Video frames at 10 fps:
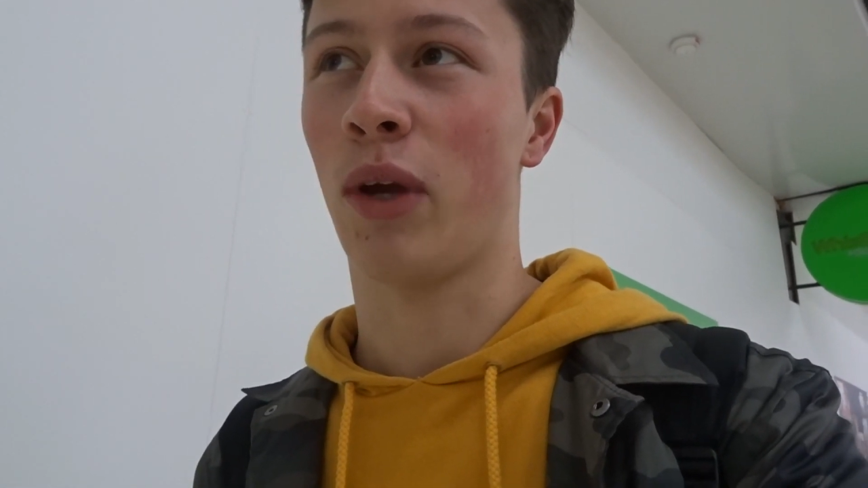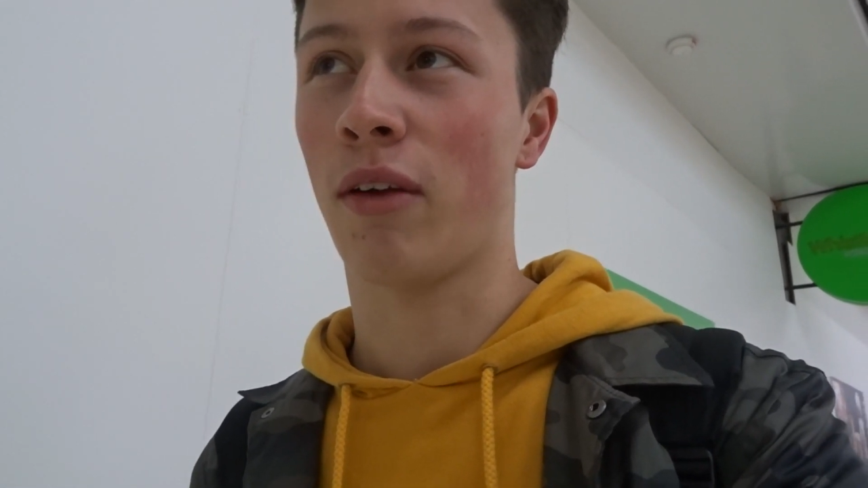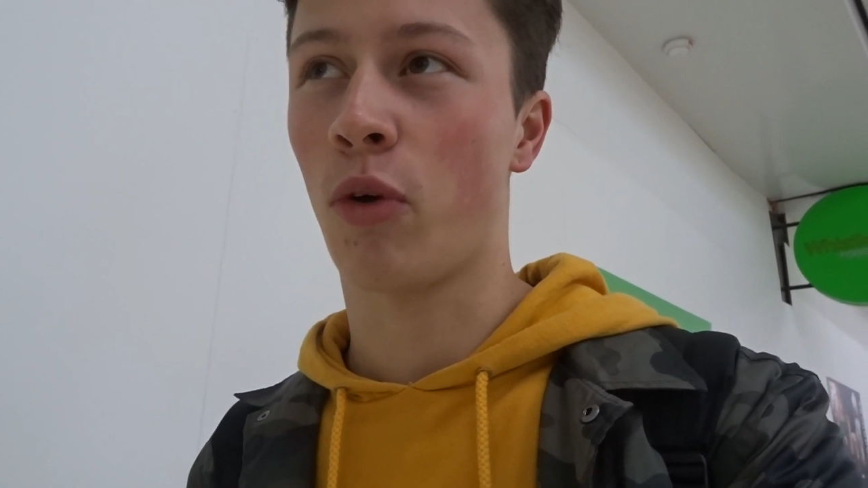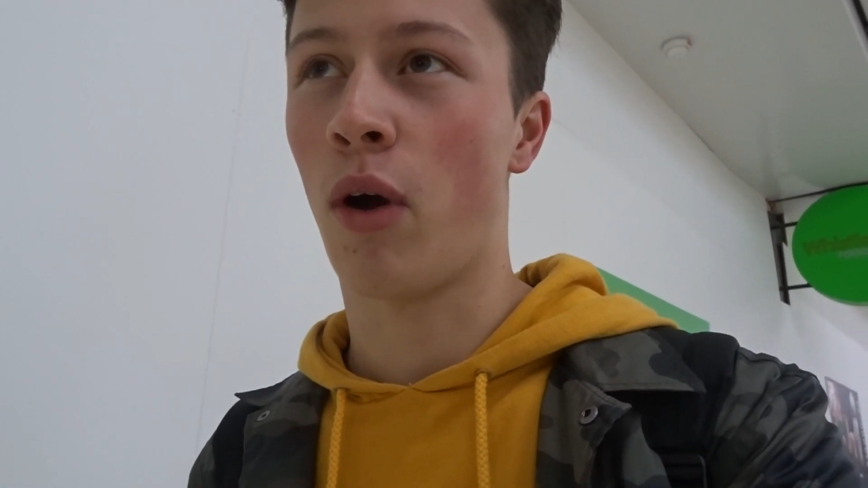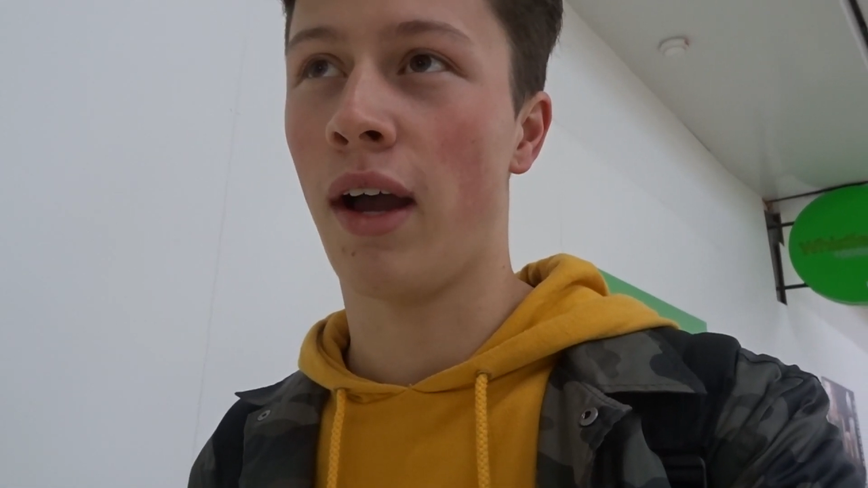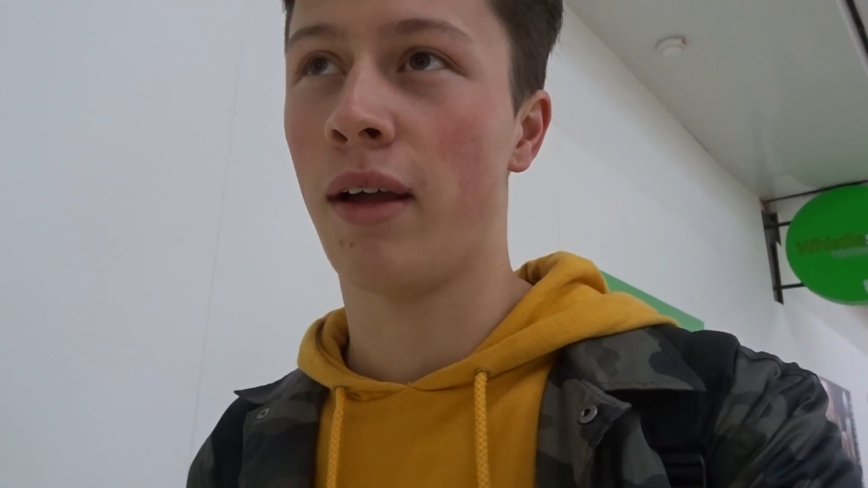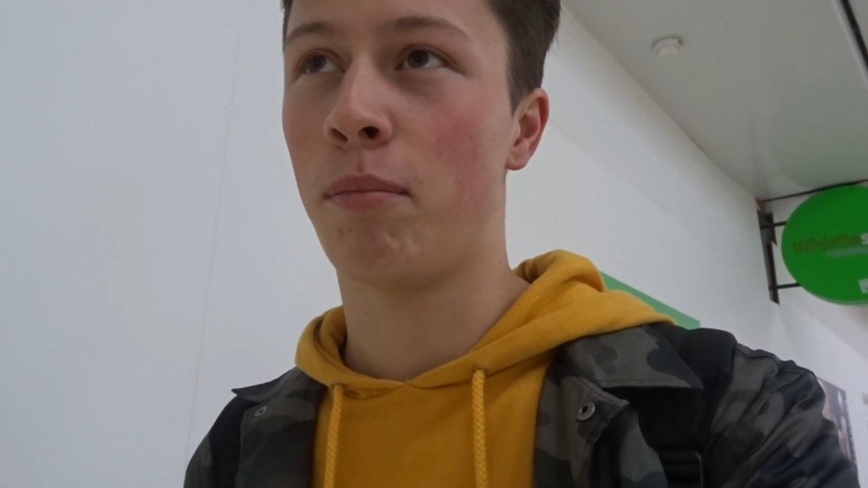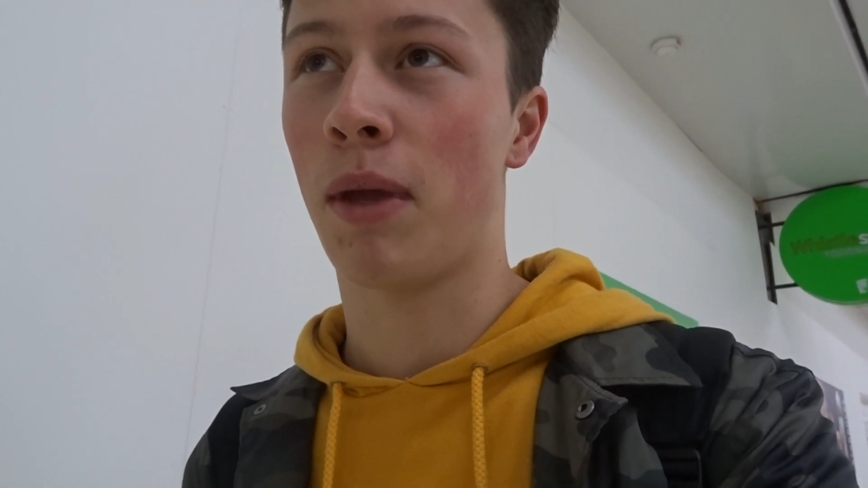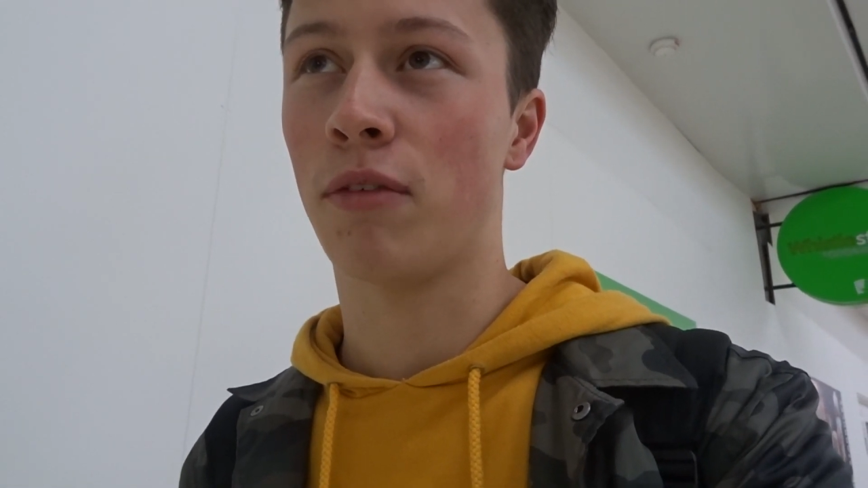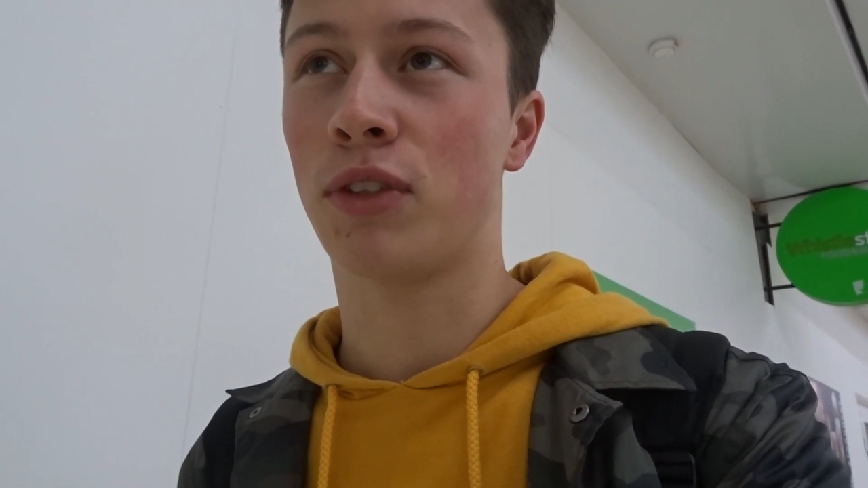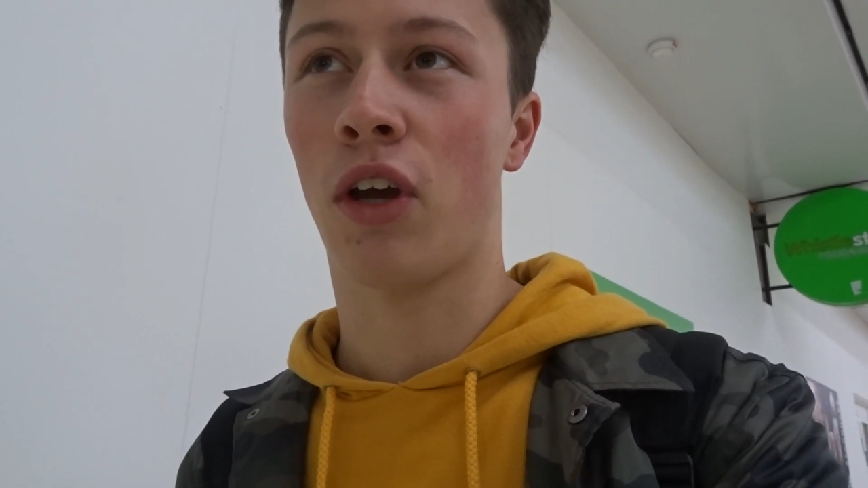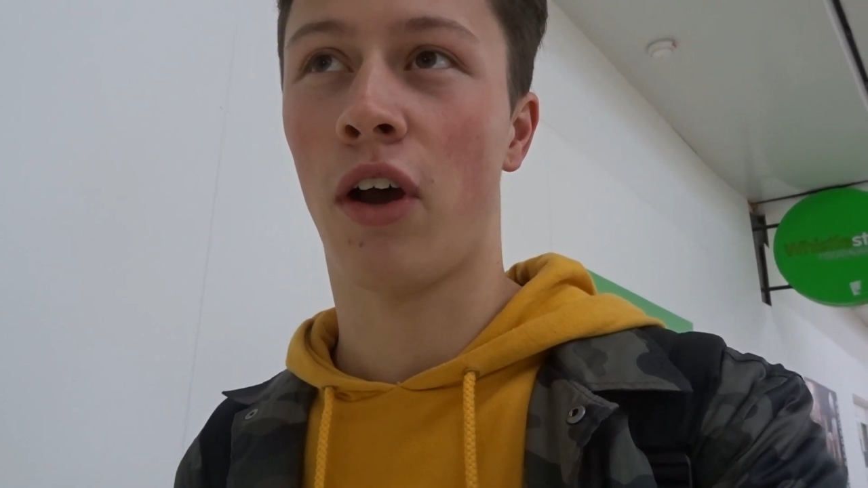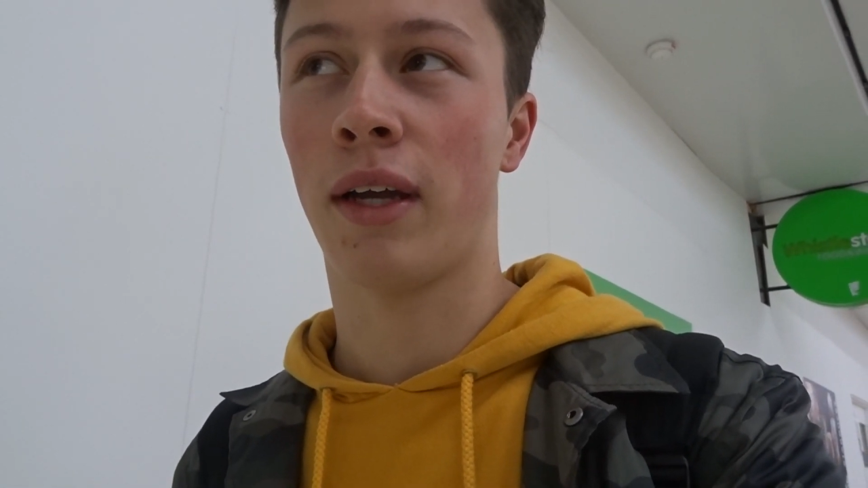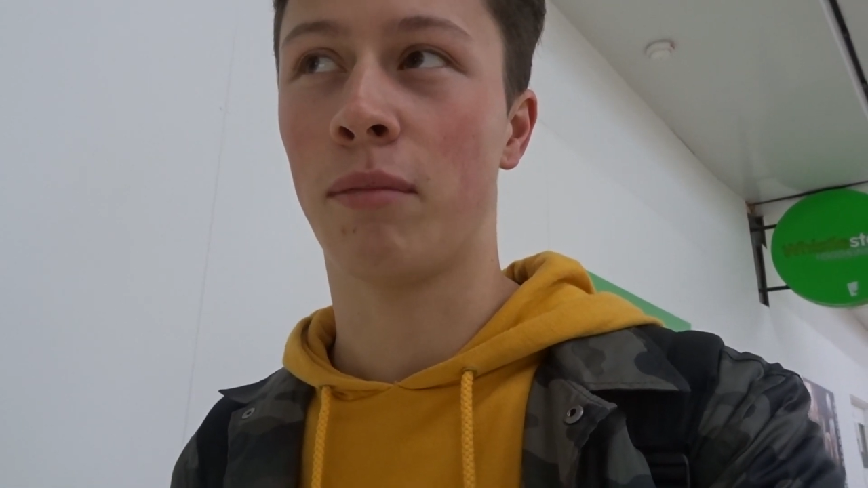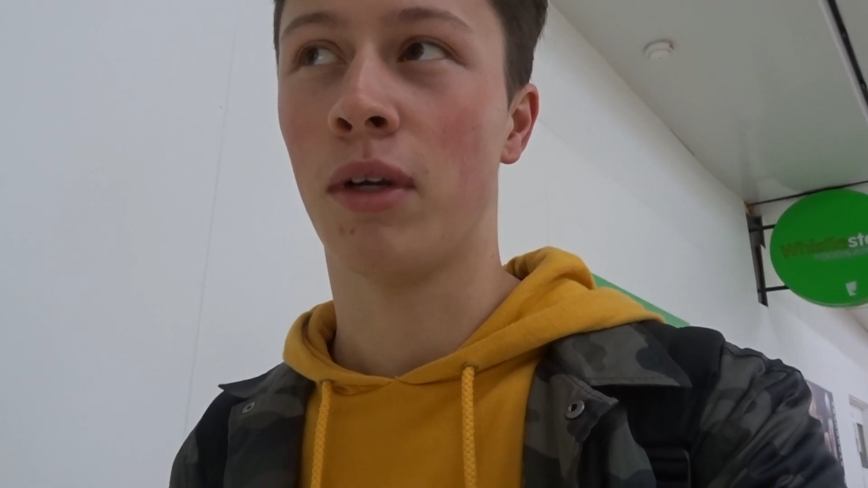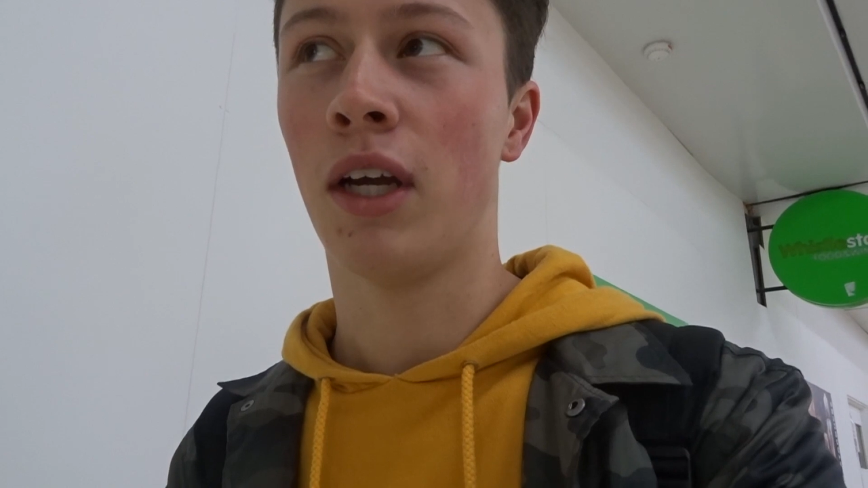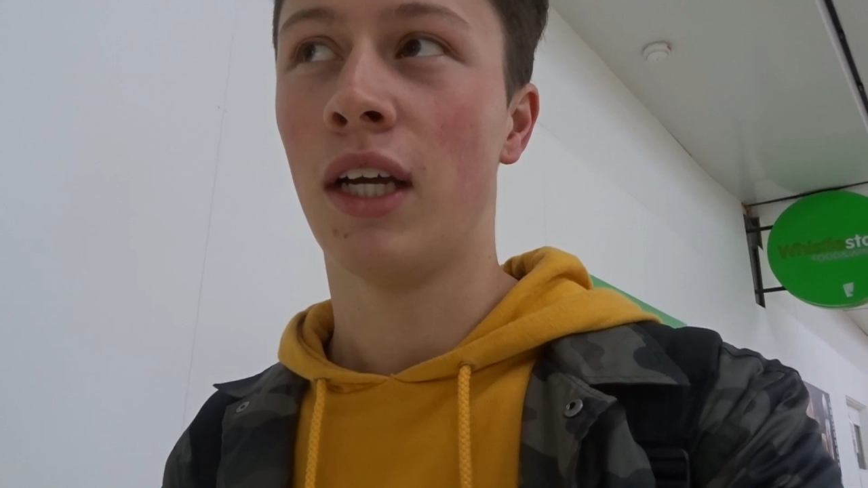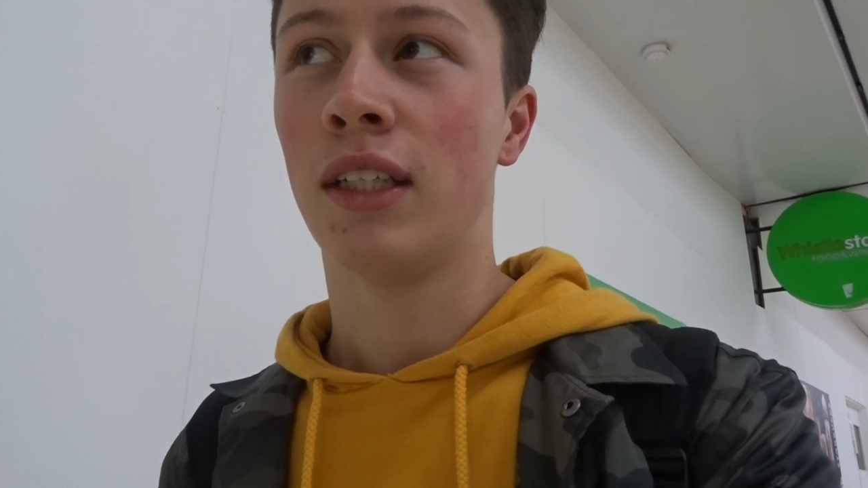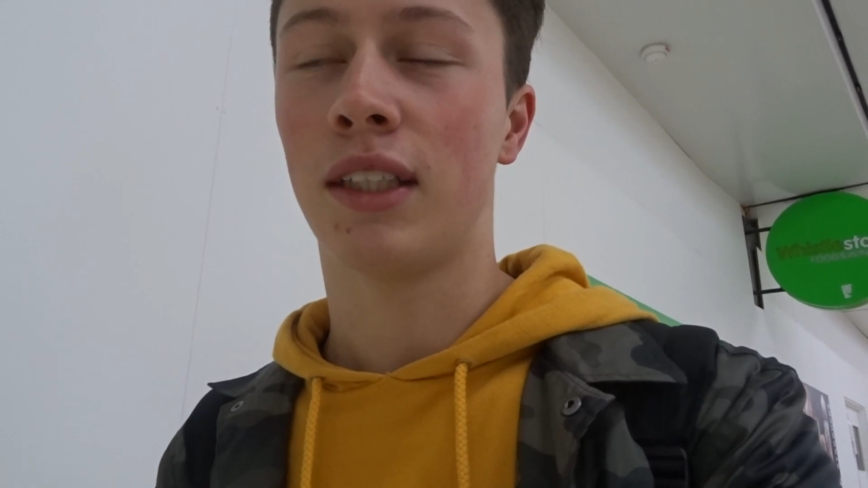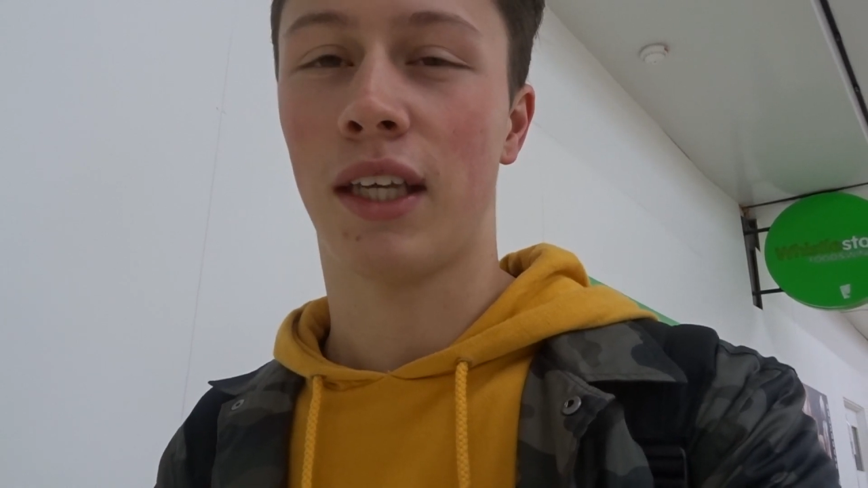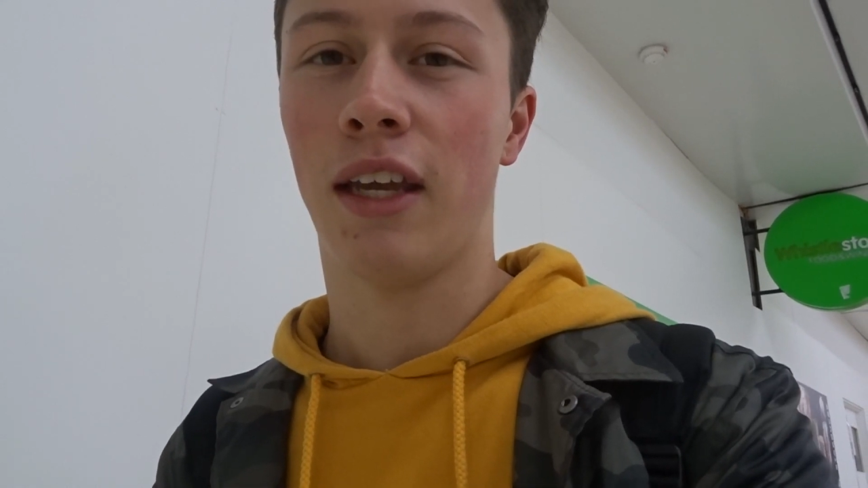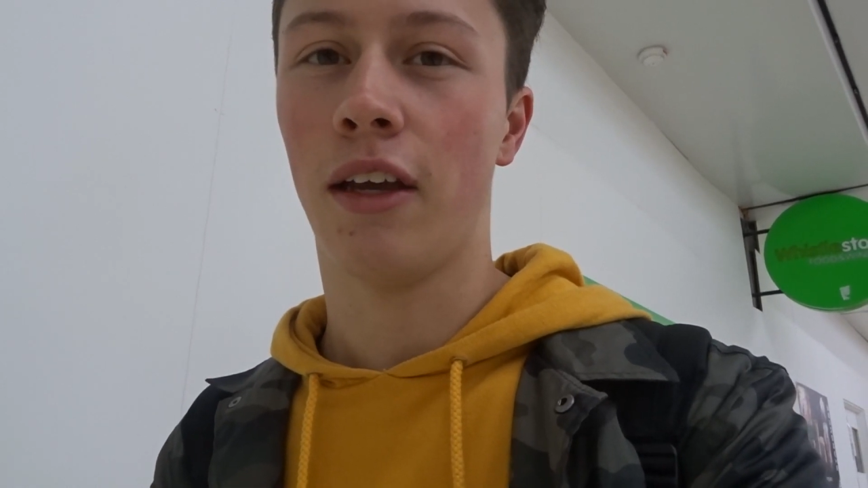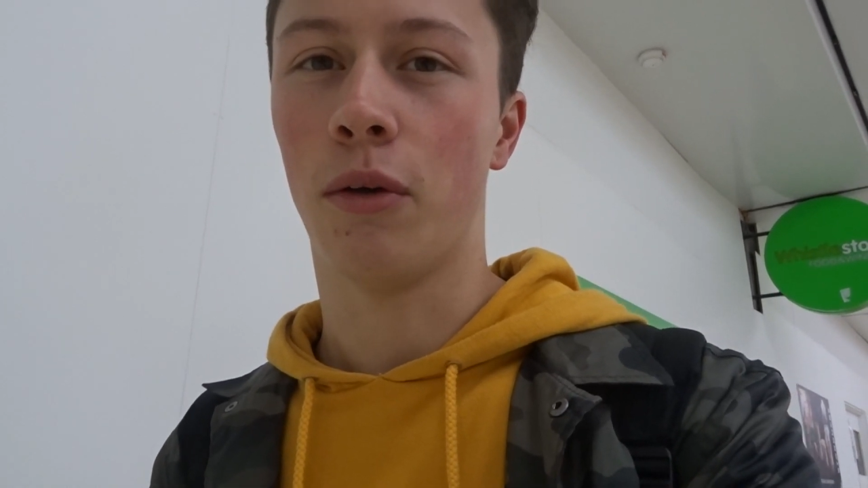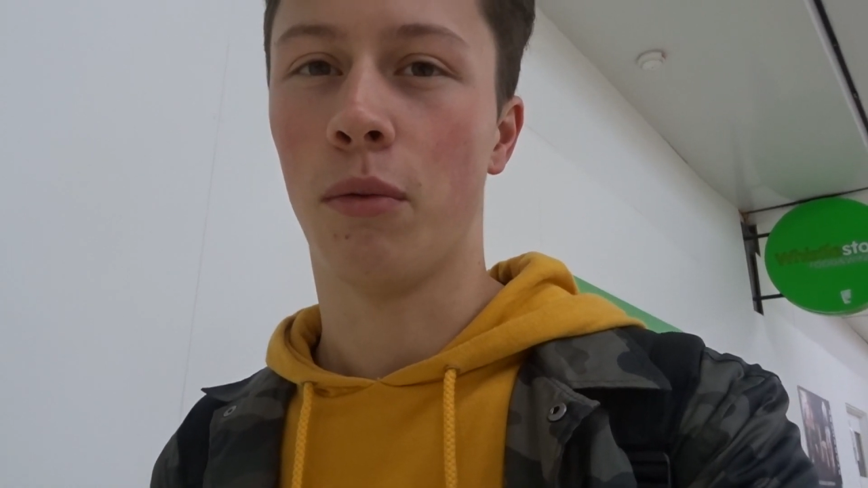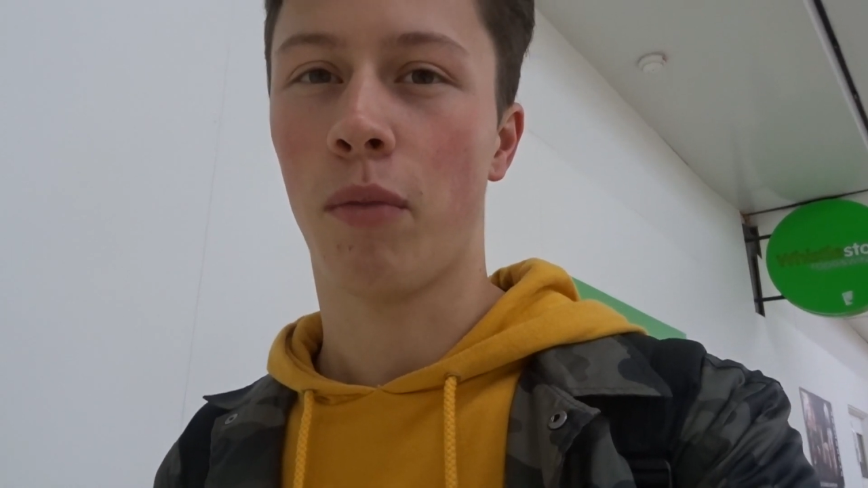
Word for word: We have quite a bit of time to kill.